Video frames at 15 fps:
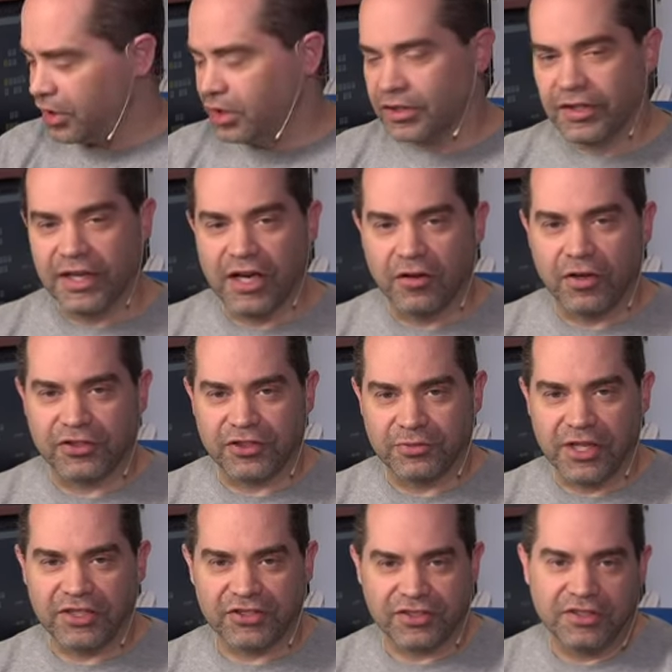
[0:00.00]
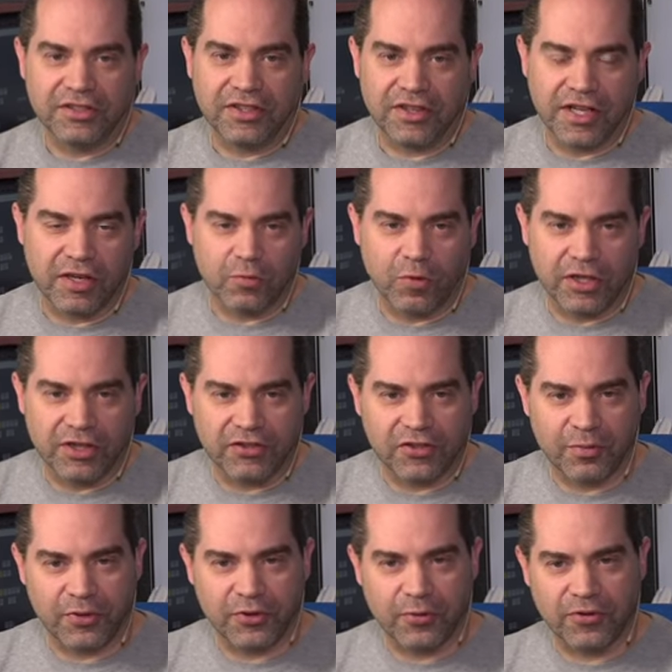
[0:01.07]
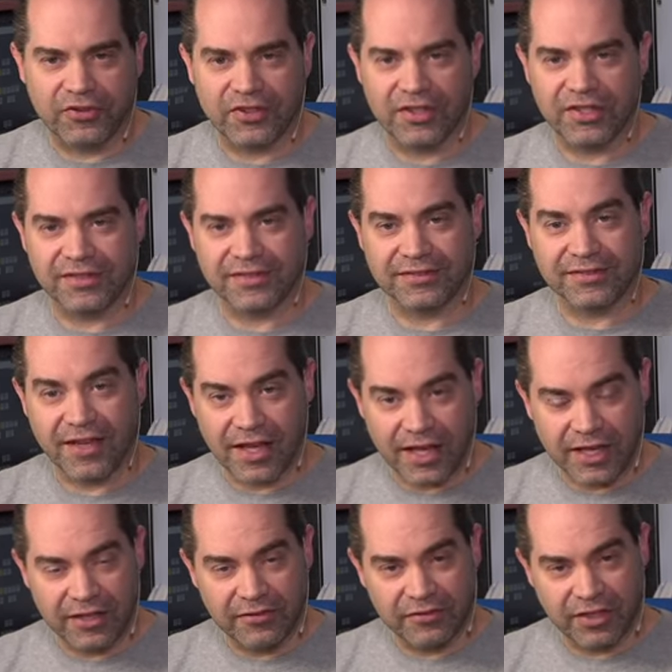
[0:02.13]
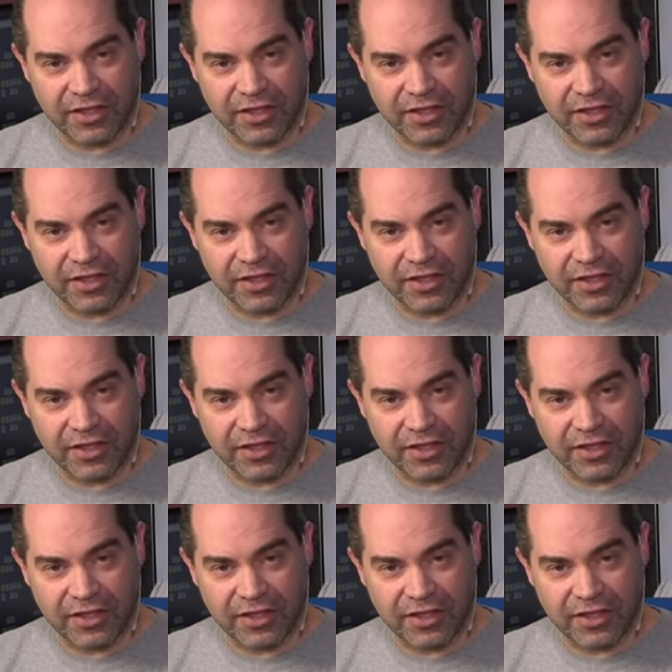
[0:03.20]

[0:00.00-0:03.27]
Now, I should mention that when the SuperSource is live, like